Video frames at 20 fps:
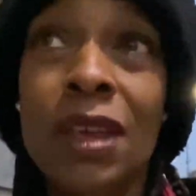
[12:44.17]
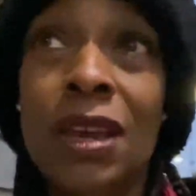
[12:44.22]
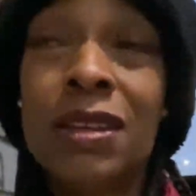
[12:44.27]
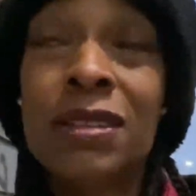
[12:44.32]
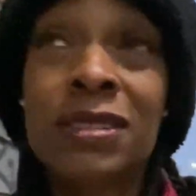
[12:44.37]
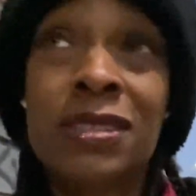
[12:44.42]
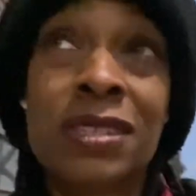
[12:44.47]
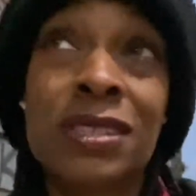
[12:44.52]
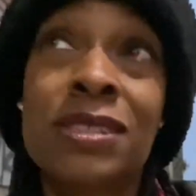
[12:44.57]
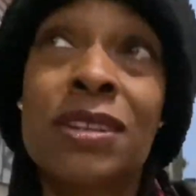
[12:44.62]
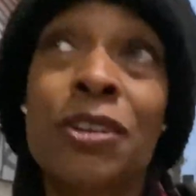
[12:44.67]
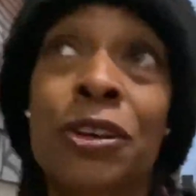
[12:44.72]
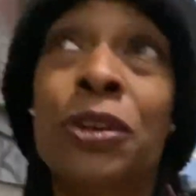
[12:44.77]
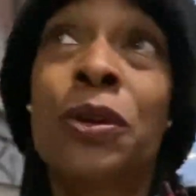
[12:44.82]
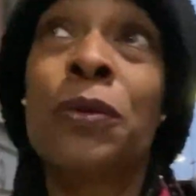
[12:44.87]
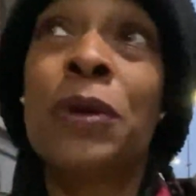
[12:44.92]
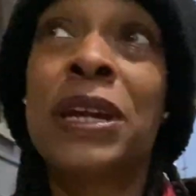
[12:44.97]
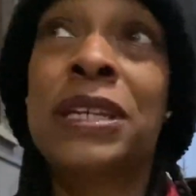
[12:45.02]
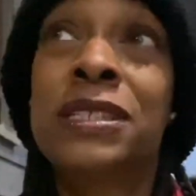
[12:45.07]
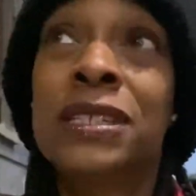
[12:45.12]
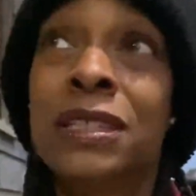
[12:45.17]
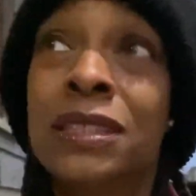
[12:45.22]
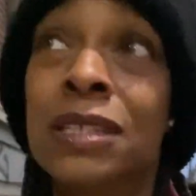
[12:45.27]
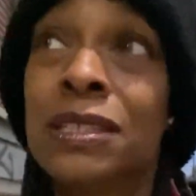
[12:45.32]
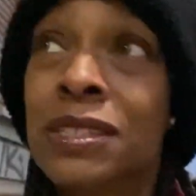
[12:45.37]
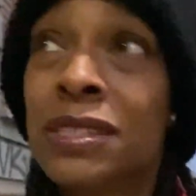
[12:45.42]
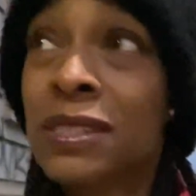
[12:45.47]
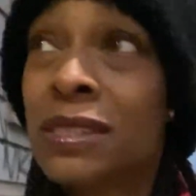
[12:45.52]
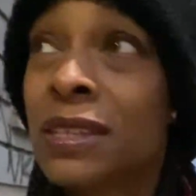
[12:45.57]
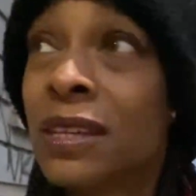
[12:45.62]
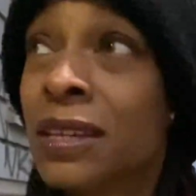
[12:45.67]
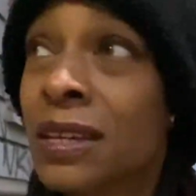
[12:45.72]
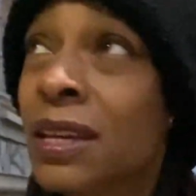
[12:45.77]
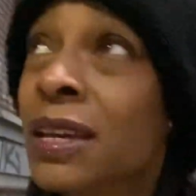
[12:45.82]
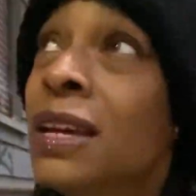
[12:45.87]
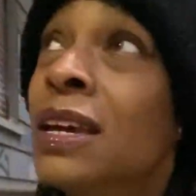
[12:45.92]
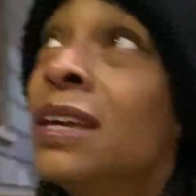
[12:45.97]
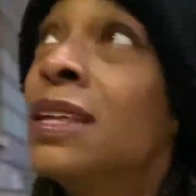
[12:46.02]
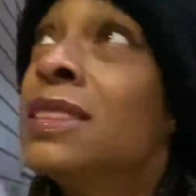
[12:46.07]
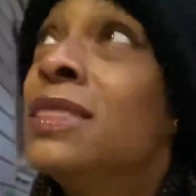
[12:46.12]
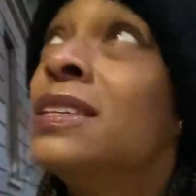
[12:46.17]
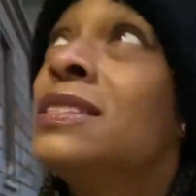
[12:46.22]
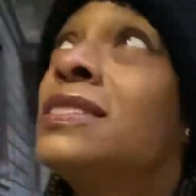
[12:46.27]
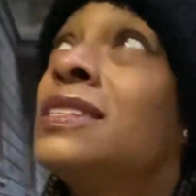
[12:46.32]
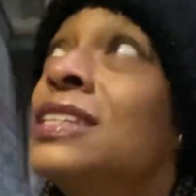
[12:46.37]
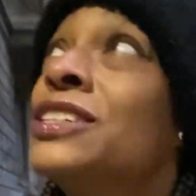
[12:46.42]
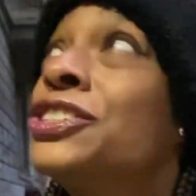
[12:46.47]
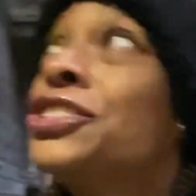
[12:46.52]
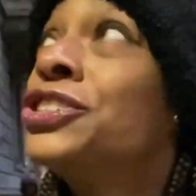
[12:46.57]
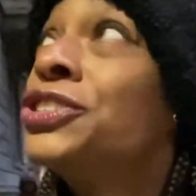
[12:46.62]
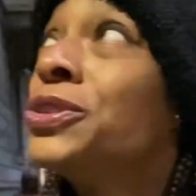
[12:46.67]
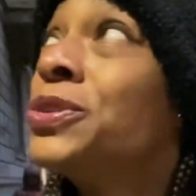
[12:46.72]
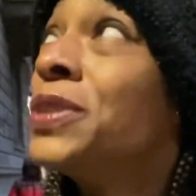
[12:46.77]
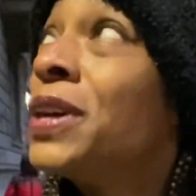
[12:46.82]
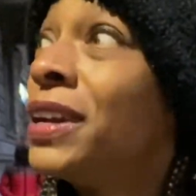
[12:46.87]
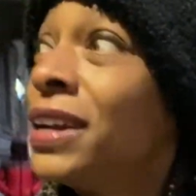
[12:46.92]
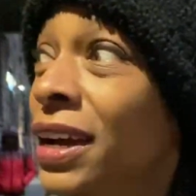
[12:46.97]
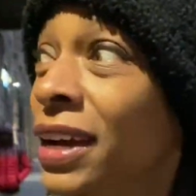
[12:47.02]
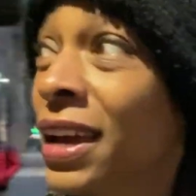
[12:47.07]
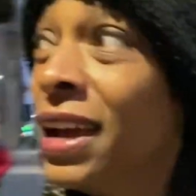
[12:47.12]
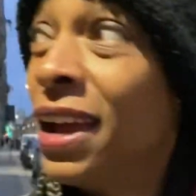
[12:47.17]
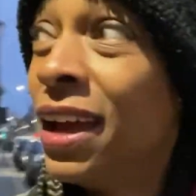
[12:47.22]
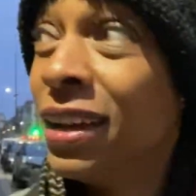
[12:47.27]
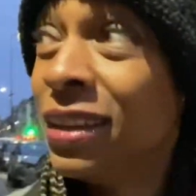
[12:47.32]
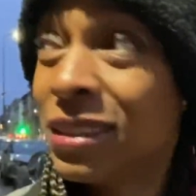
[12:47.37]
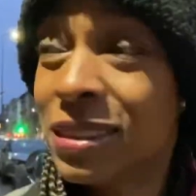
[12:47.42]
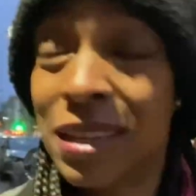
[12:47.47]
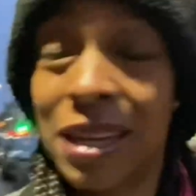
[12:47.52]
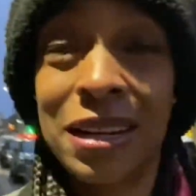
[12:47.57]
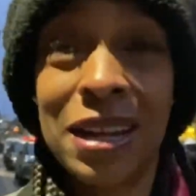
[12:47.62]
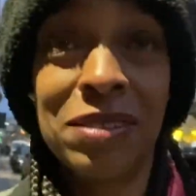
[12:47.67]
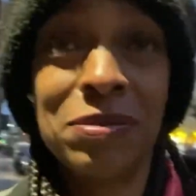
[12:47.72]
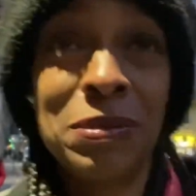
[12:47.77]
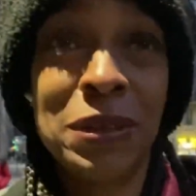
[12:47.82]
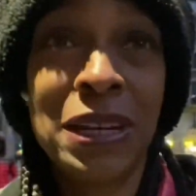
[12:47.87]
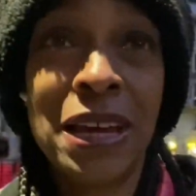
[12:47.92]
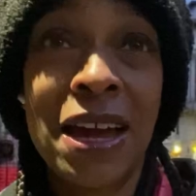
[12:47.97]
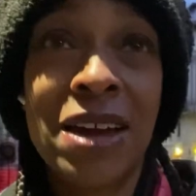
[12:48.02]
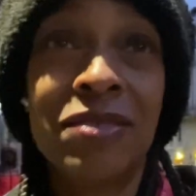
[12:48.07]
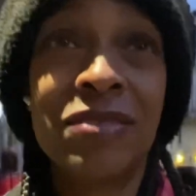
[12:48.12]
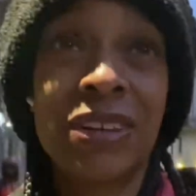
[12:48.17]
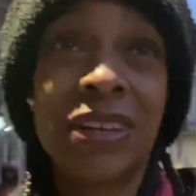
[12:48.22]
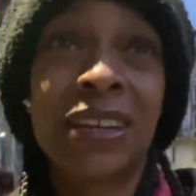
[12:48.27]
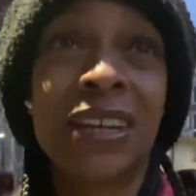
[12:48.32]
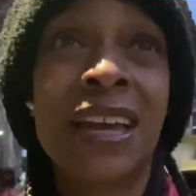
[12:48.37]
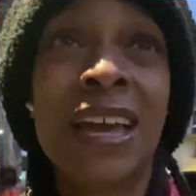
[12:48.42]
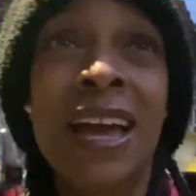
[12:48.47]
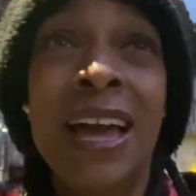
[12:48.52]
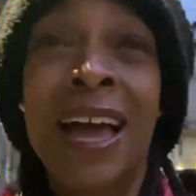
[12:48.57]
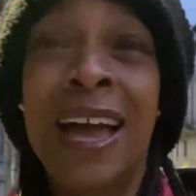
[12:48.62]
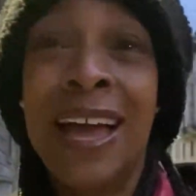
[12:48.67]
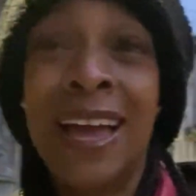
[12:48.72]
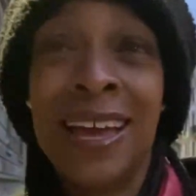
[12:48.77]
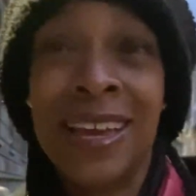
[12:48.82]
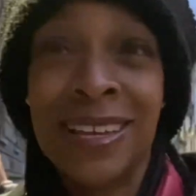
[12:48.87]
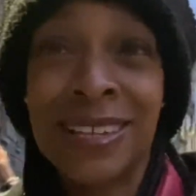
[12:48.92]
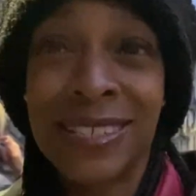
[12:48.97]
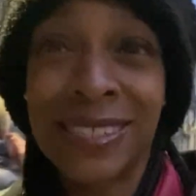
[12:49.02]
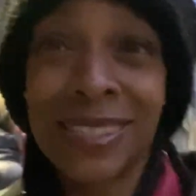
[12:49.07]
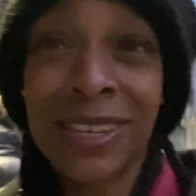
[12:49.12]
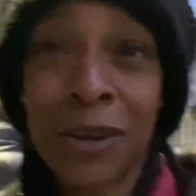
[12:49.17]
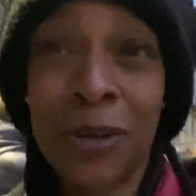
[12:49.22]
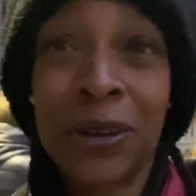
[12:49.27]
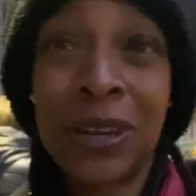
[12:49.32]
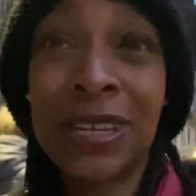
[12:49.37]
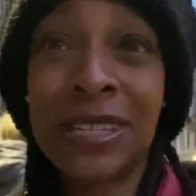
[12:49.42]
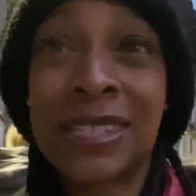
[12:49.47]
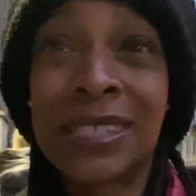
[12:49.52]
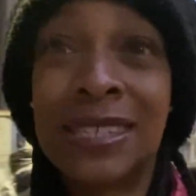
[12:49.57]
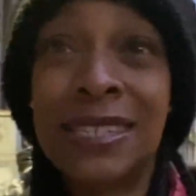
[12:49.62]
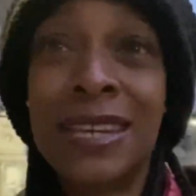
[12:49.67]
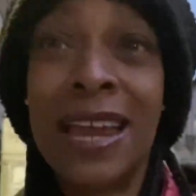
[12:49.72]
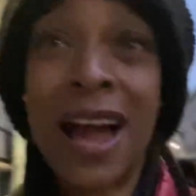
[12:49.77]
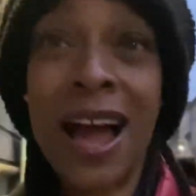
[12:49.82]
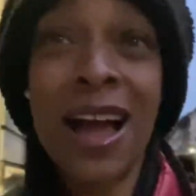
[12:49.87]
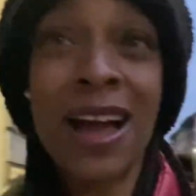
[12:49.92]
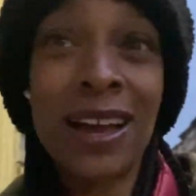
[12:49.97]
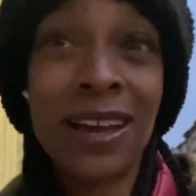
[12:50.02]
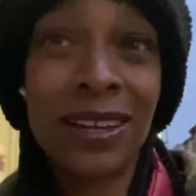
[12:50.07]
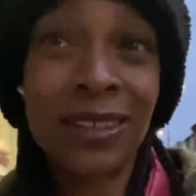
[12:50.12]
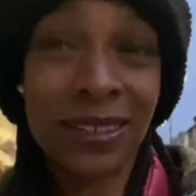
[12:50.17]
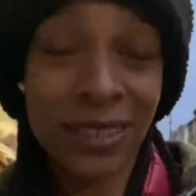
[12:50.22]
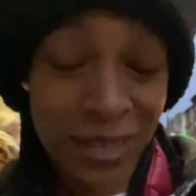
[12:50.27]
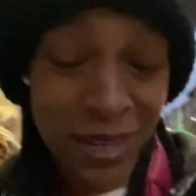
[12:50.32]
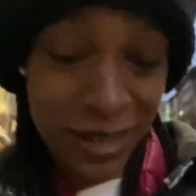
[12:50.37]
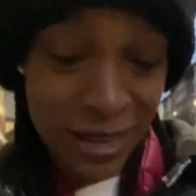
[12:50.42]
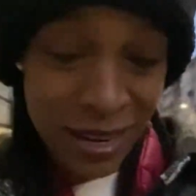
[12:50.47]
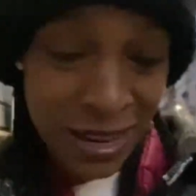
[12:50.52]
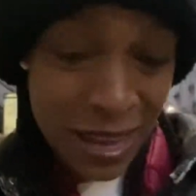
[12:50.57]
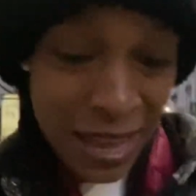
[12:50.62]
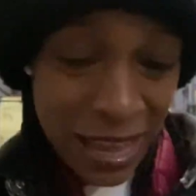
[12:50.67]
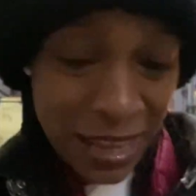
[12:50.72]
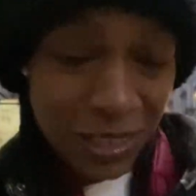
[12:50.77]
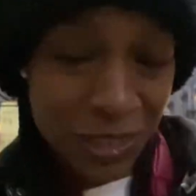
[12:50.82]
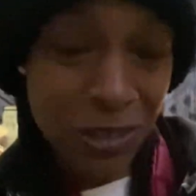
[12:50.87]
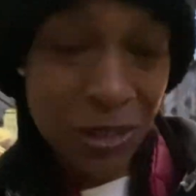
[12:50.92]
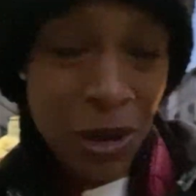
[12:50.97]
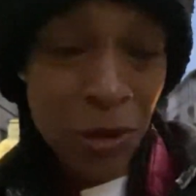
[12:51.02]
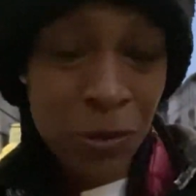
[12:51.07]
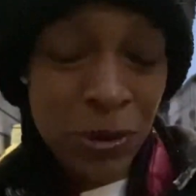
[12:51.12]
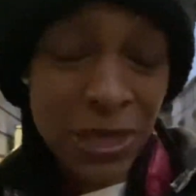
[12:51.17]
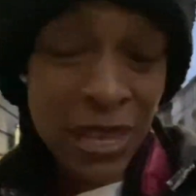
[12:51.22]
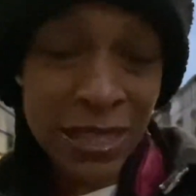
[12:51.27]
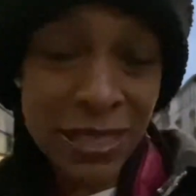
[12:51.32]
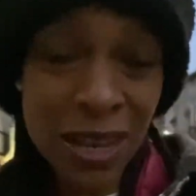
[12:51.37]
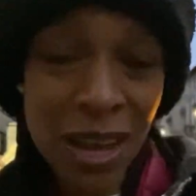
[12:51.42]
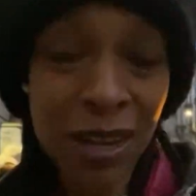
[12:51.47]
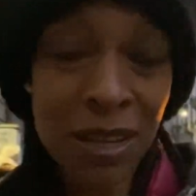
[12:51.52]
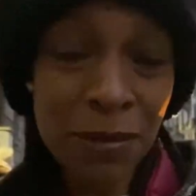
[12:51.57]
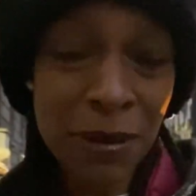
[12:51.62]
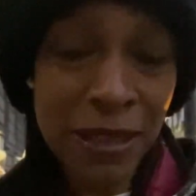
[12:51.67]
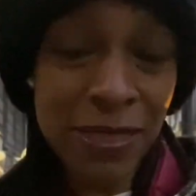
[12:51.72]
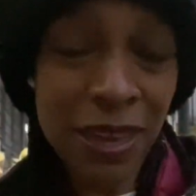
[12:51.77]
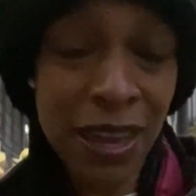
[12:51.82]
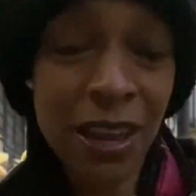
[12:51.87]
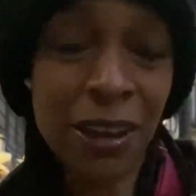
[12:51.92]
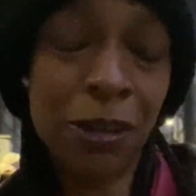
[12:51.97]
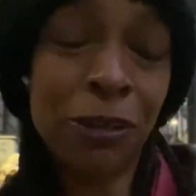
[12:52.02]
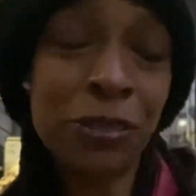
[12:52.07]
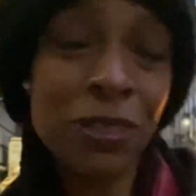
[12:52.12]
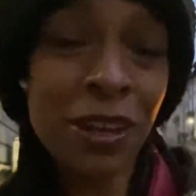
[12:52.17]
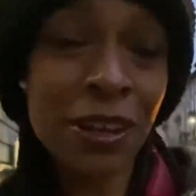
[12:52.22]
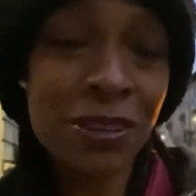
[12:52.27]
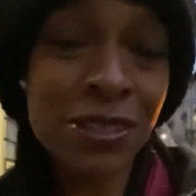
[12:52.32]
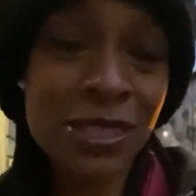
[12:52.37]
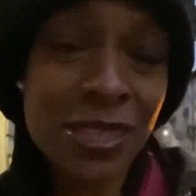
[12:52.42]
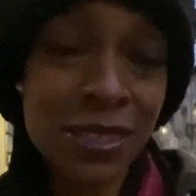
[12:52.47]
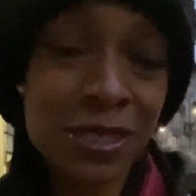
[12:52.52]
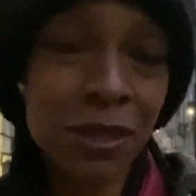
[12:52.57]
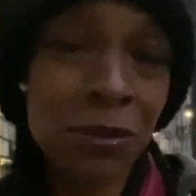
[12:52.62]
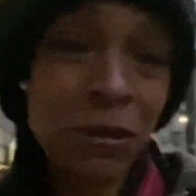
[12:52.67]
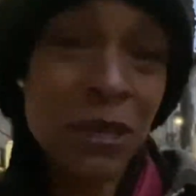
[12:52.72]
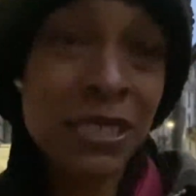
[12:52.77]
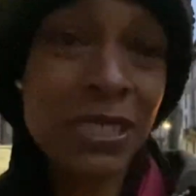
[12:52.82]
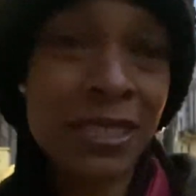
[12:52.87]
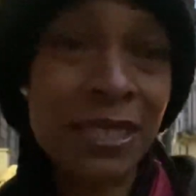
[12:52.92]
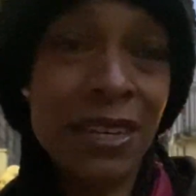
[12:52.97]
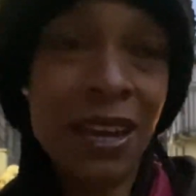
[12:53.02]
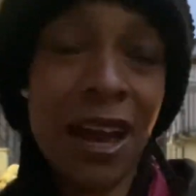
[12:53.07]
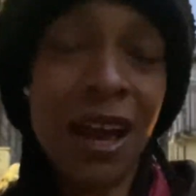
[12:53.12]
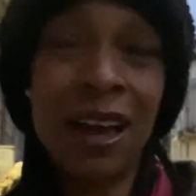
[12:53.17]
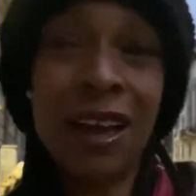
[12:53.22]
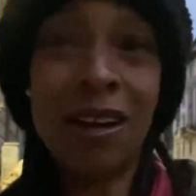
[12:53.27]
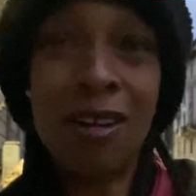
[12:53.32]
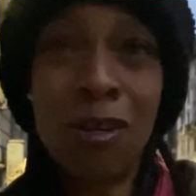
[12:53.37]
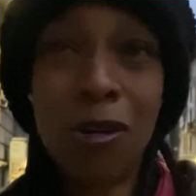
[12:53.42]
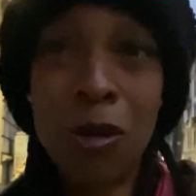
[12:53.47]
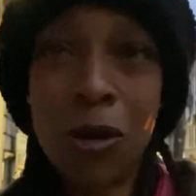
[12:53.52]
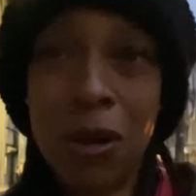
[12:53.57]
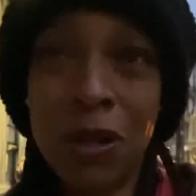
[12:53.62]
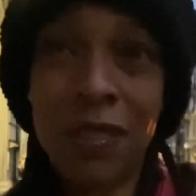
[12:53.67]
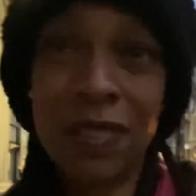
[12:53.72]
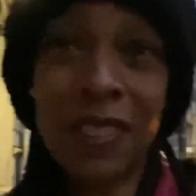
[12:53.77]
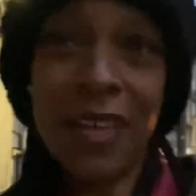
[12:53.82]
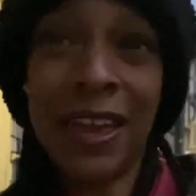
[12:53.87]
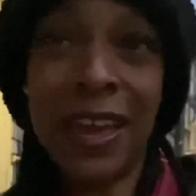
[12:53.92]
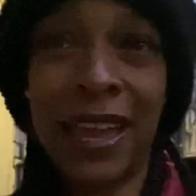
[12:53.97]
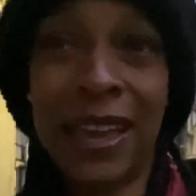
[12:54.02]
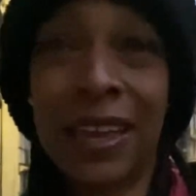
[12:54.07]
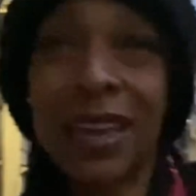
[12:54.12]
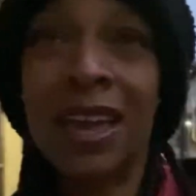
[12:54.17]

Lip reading: start correcting this issue that I've been having. So it's not, when they talk about the healthcare system, it's not all like,